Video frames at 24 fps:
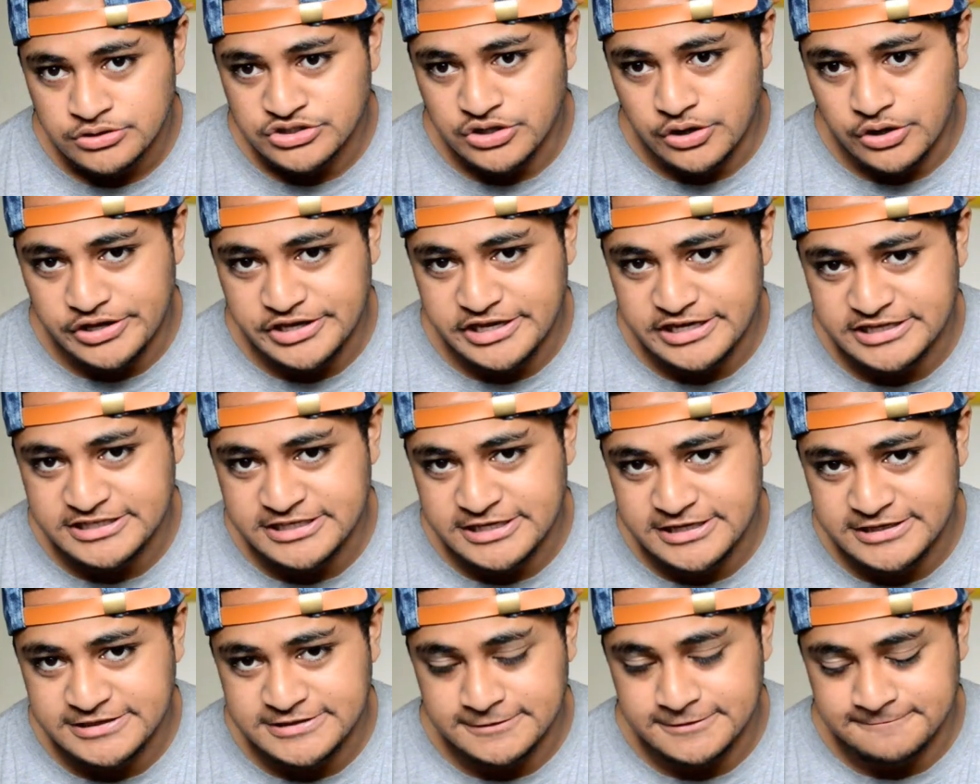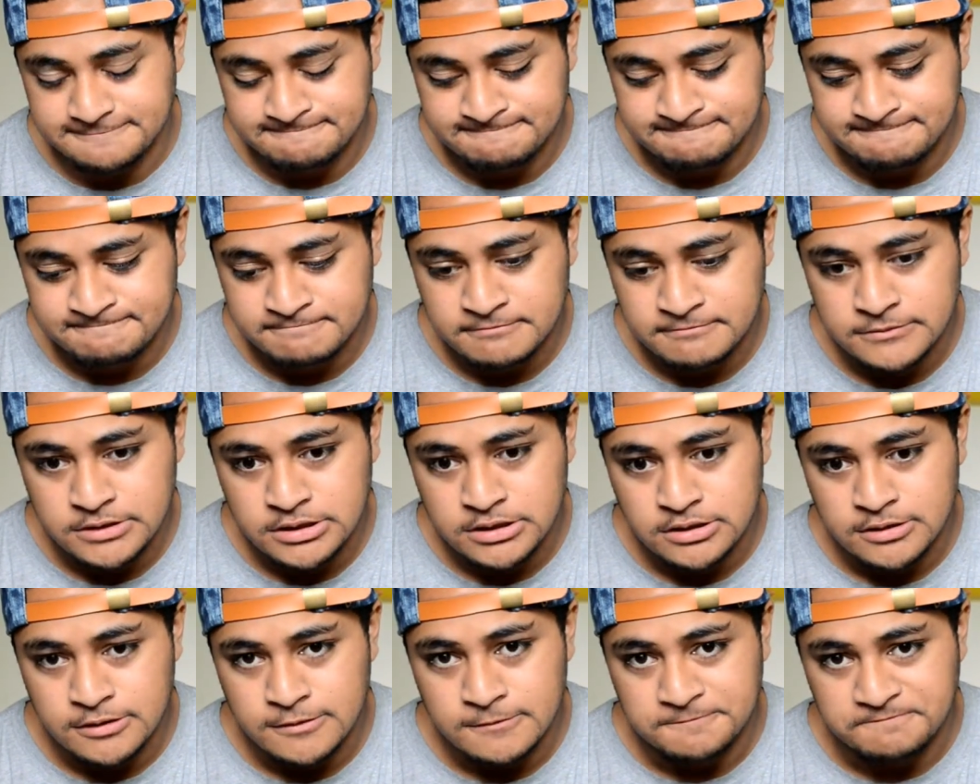So I guess he's a,
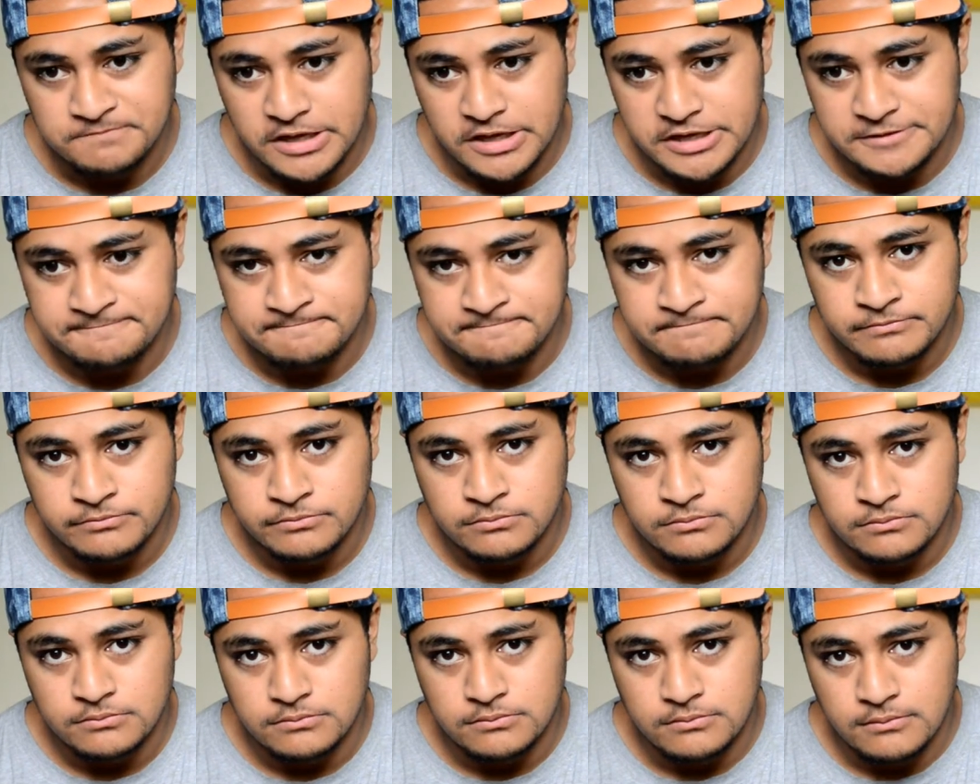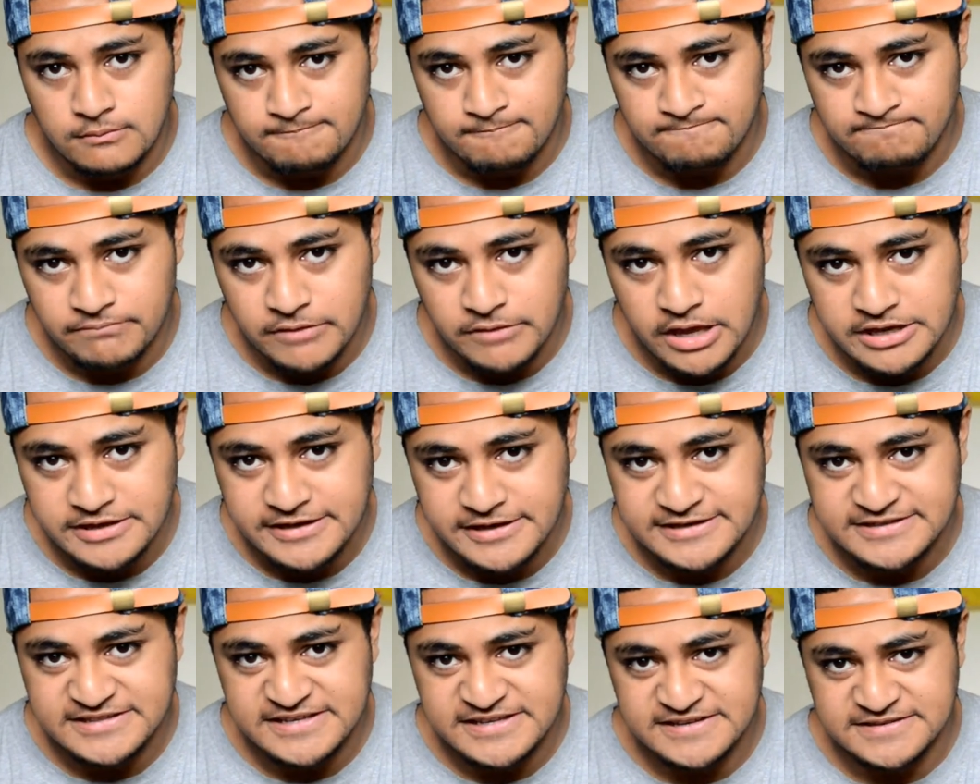I,
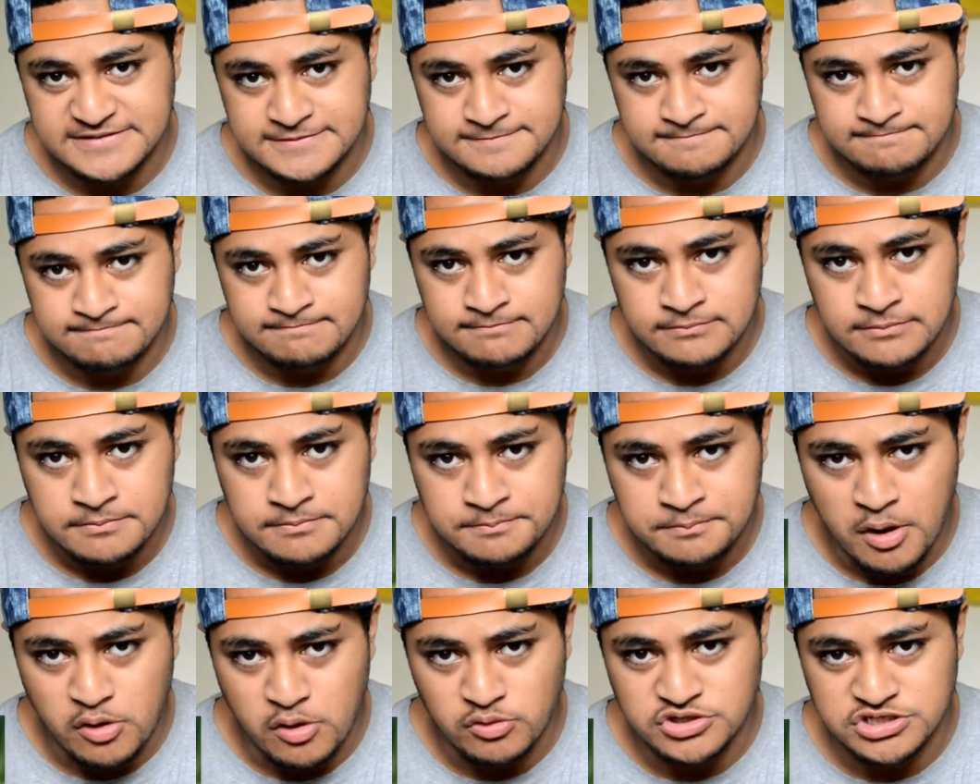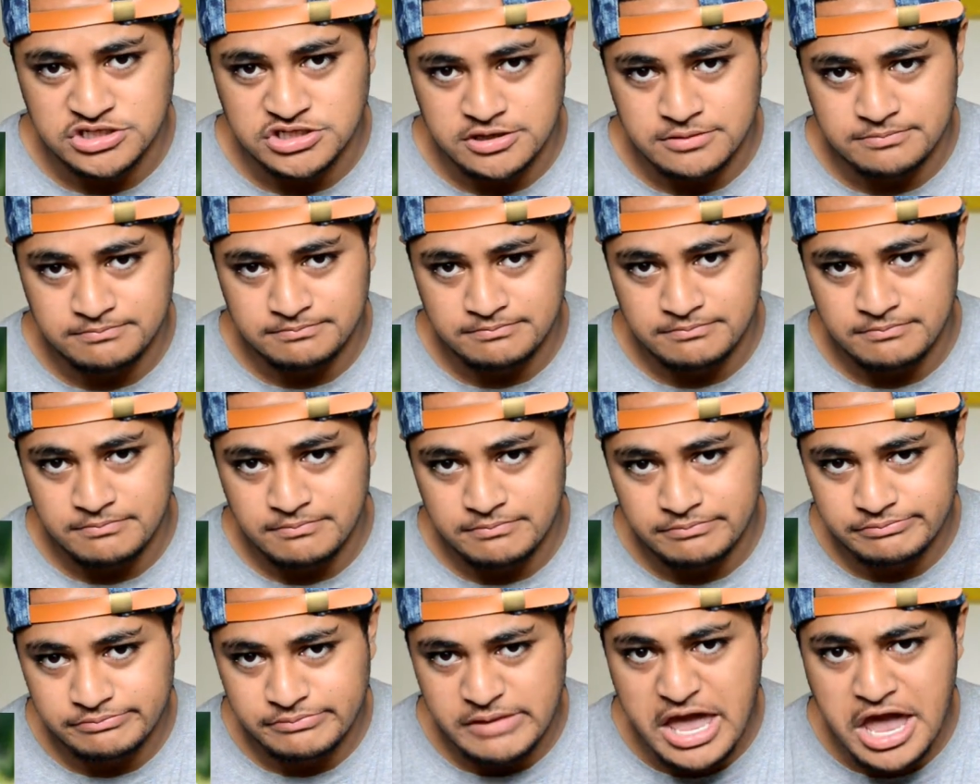I guess he's a poacher
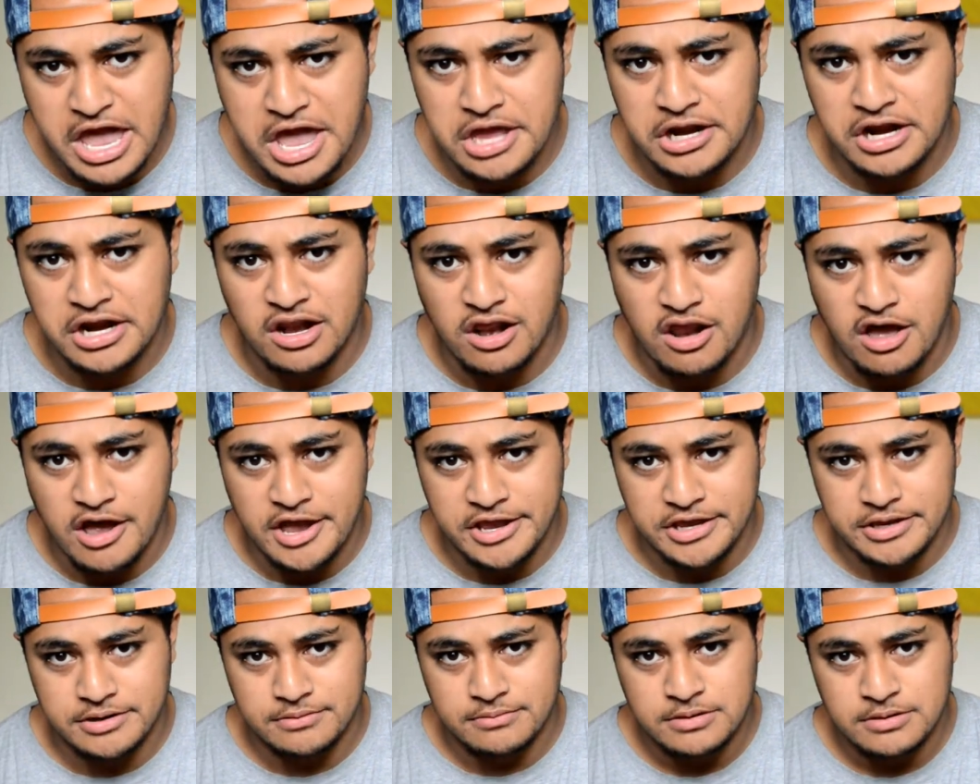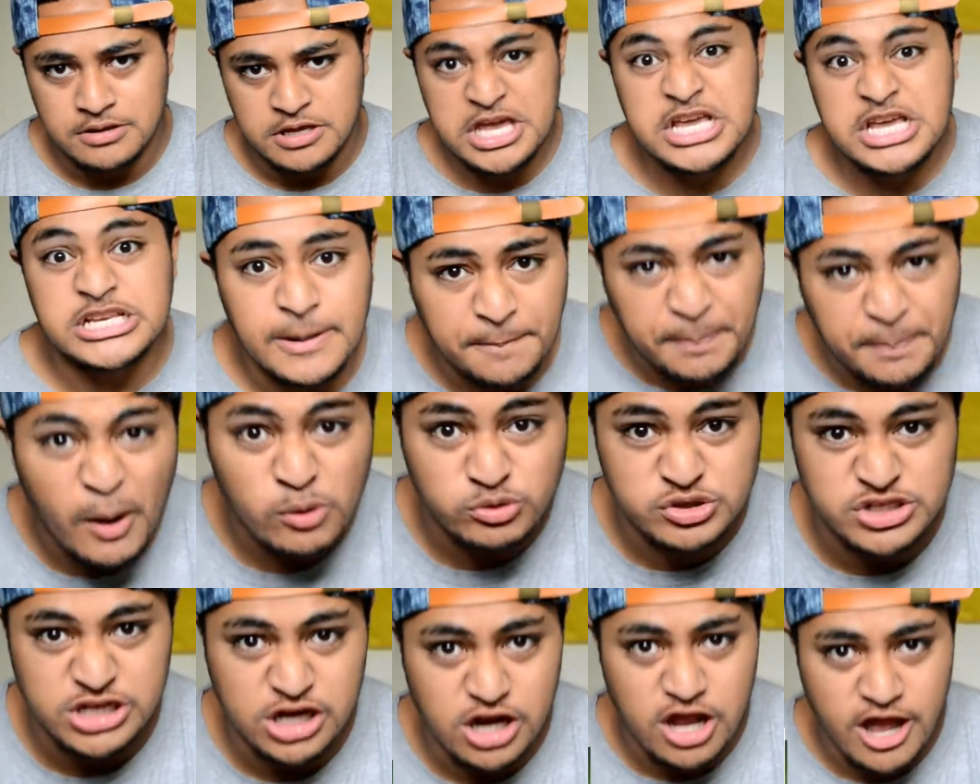and a lion. He's a
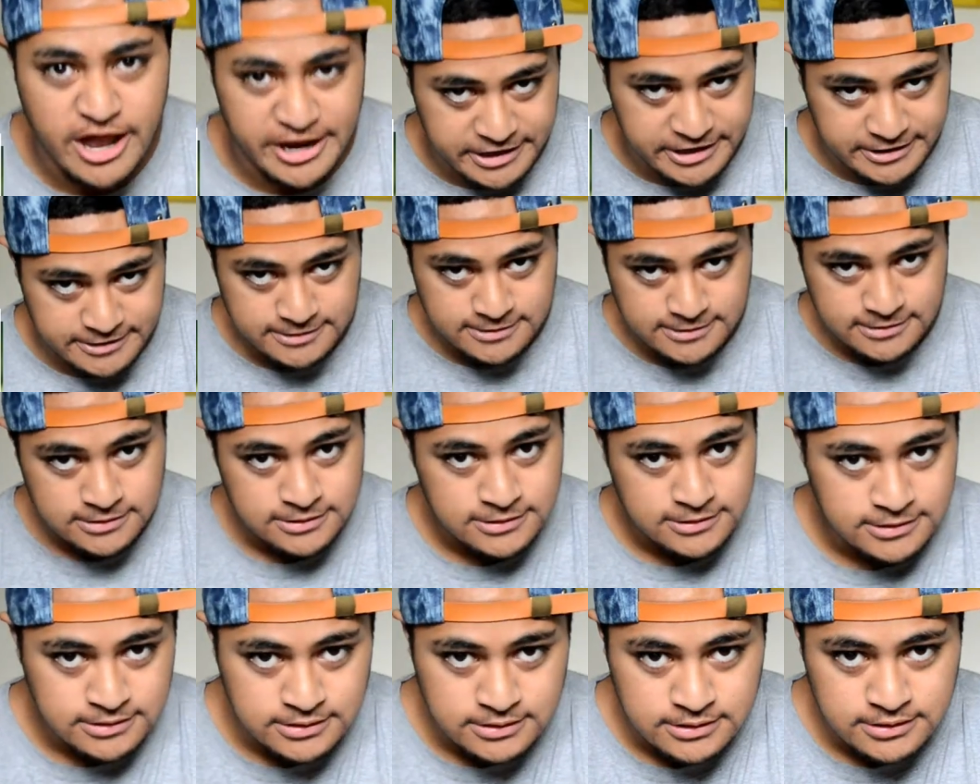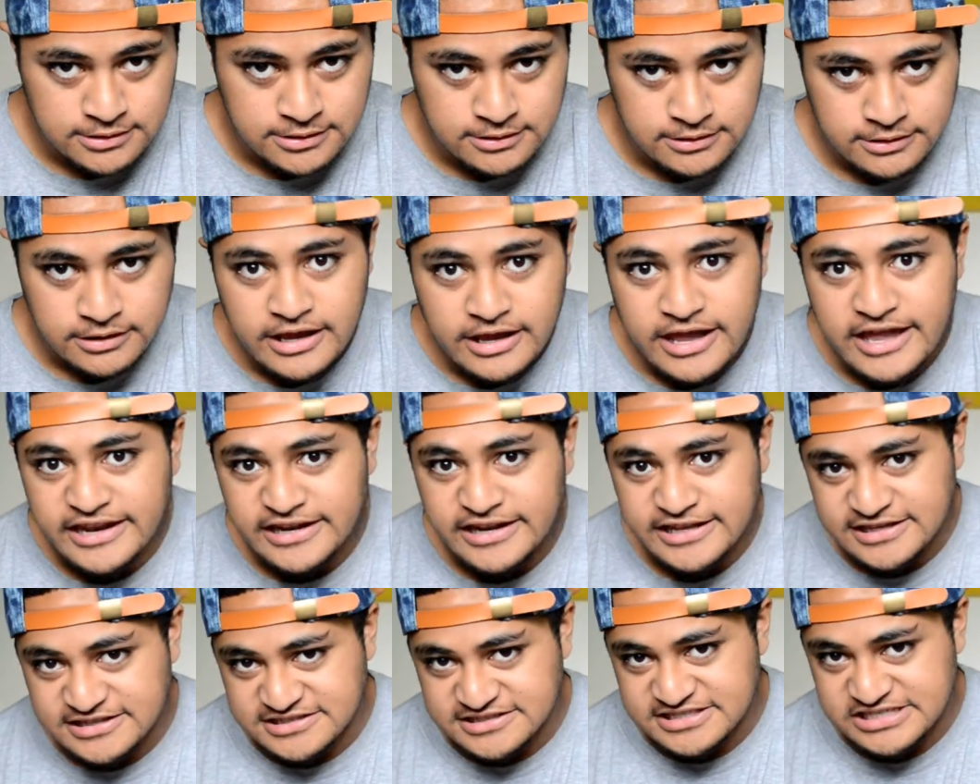poacher lion.
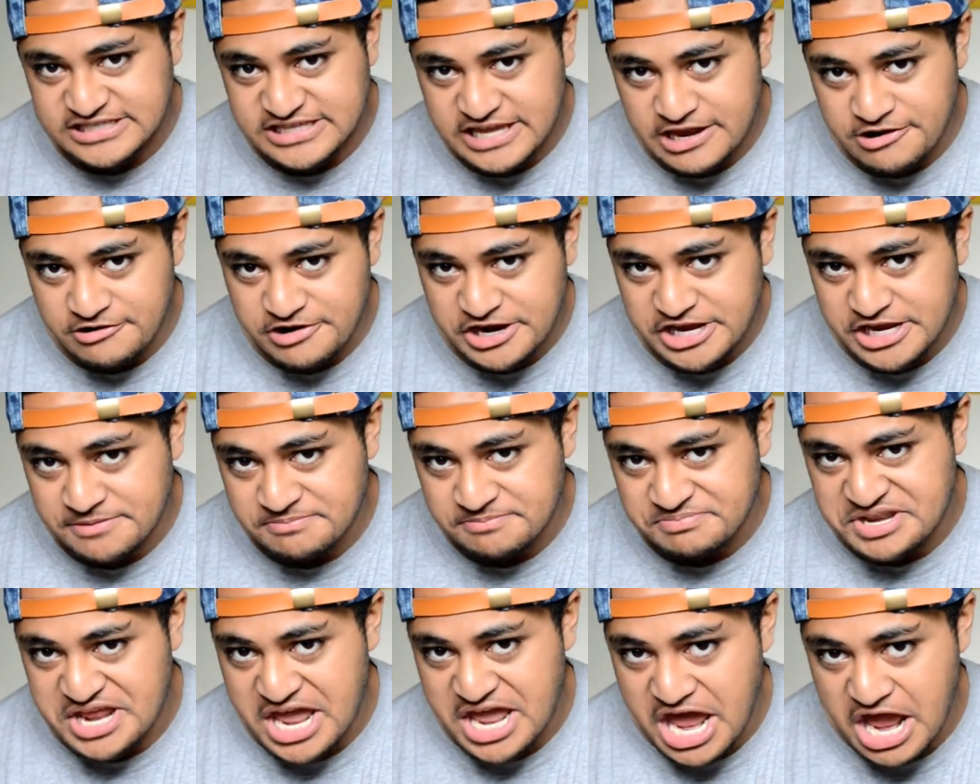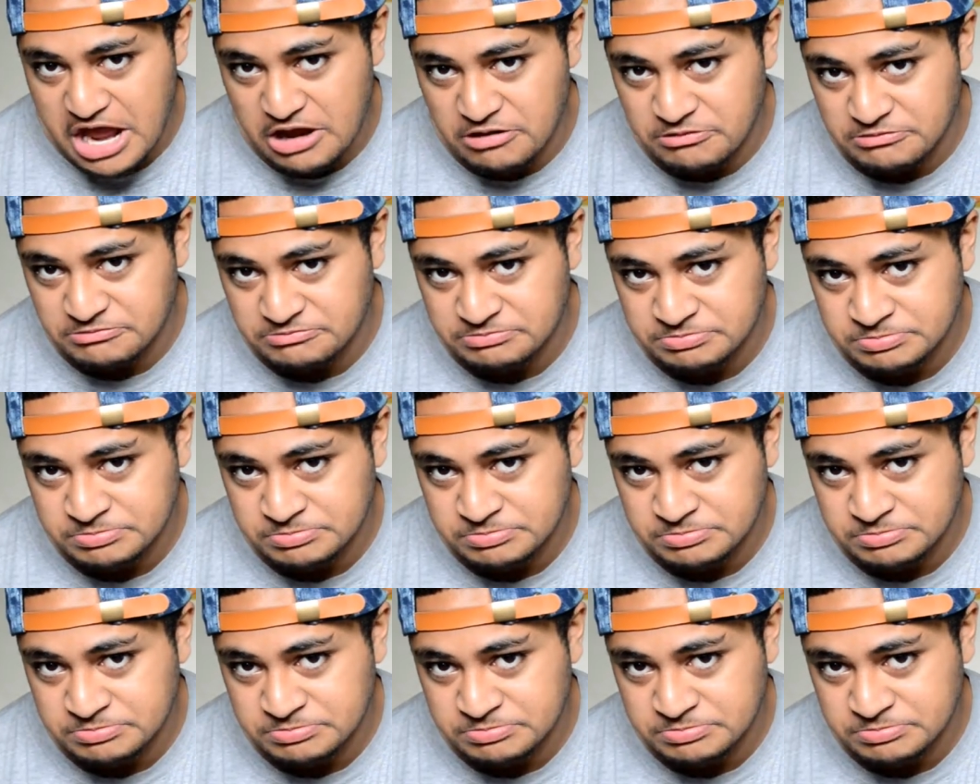And he's staring him down.